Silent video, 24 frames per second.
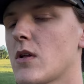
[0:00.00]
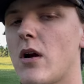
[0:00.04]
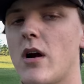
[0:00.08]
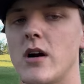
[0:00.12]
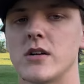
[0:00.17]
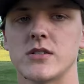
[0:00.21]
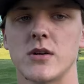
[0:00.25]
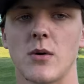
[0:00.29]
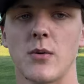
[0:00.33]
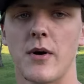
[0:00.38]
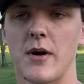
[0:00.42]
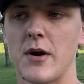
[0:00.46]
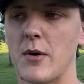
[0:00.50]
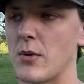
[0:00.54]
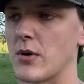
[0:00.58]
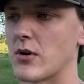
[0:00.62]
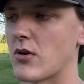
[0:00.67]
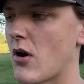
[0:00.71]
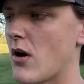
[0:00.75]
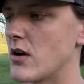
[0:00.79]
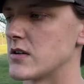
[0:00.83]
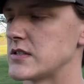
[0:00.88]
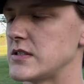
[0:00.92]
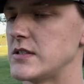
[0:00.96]
All right, so we're out here with
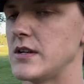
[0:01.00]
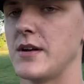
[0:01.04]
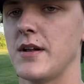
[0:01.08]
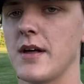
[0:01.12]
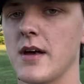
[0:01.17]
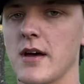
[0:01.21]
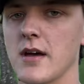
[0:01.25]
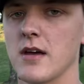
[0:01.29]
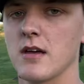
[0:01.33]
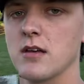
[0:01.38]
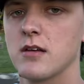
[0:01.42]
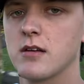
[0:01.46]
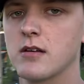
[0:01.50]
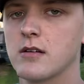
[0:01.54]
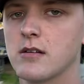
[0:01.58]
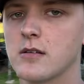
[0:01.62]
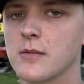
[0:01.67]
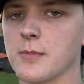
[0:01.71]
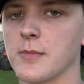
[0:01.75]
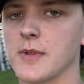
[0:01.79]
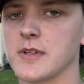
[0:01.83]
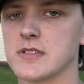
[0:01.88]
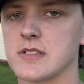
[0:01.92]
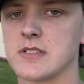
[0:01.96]
Carson today.
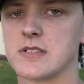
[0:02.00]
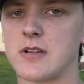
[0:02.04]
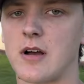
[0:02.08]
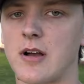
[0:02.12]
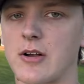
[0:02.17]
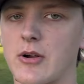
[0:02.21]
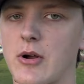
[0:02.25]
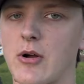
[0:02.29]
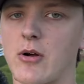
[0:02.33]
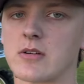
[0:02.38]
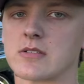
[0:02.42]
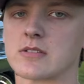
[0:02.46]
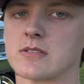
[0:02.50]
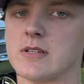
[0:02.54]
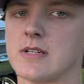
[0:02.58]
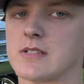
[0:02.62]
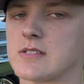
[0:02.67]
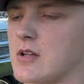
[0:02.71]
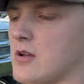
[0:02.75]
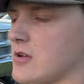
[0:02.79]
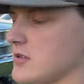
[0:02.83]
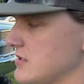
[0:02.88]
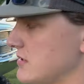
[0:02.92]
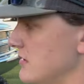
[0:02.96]
This is not Carson,
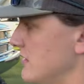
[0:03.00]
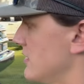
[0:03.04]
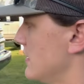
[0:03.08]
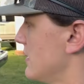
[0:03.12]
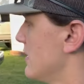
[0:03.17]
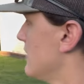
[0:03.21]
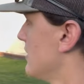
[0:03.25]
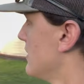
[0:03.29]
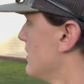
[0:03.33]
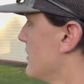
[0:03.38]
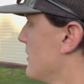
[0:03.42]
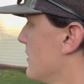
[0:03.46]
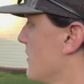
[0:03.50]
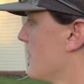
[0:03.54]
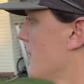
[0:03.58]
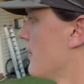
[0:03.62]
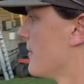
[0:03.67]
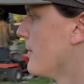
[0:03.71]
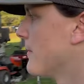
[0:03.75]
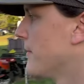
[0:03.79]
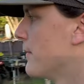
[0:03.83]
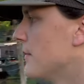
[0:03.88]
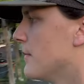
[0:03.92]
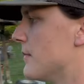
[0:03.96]
that's Austin.
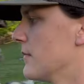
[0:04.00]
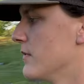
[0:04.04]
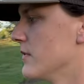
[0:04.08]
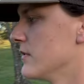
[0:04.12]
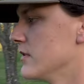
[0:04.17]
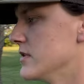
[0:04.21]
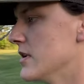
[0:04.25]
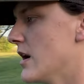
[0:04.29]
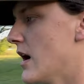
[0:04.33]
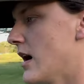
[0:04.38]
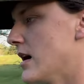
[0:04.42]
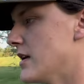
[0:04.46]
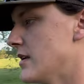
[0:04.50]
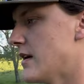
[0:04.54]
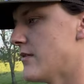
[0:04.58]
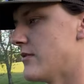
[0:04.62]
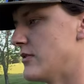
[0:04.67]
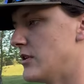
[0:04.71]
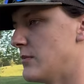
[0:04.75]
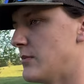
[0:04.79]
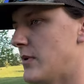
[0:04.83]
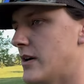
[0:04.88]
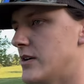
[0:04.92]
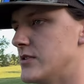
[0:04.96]
Yeah, I
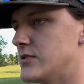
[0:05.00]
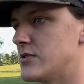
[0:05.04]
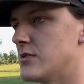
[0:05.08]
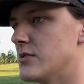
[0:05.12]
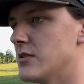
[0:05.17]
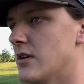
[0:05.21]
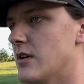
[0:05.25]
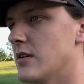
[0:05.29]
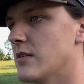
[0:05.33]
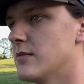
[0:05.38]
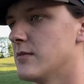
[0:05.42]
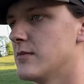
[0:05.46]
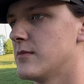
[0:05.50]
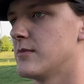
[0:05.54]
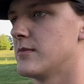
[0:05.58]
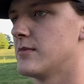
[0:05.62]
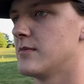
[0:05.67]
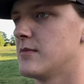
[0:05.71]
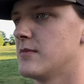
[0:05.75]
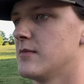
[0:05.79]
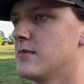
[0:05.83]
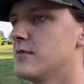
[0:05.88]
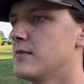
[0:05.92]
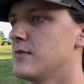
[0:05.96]
haven't done my intro yet.
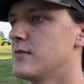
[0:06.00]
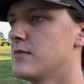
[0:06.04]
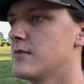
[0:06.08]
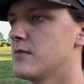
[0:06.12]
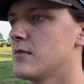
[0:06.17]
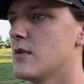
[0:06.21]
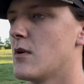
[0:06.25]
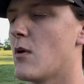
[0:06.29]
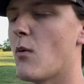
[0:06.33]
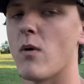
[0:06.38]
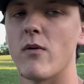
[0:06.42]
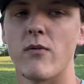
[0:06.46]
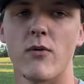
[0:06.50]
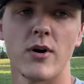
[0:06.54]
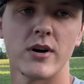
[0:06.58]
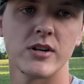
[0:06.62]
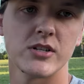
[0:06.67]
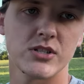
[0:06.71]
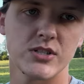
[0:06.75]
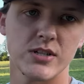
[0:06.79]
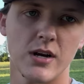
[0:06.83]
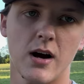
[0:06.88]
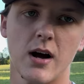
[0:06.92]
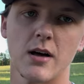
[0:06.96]
We've already
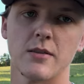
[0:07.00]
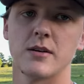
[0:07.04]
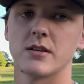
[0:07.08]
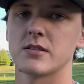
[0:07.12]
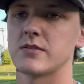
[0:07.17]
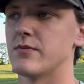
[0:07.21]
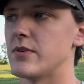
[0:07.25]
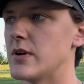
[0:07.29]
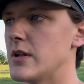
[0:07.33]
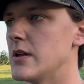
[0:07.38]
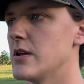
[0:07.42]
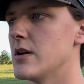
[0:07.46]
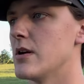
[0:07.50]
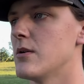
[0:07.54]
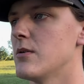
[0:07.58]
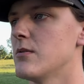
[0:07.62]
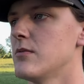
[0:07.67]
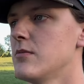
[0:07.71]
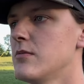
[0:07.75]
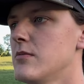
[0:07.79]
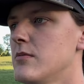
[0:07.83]
shot this video.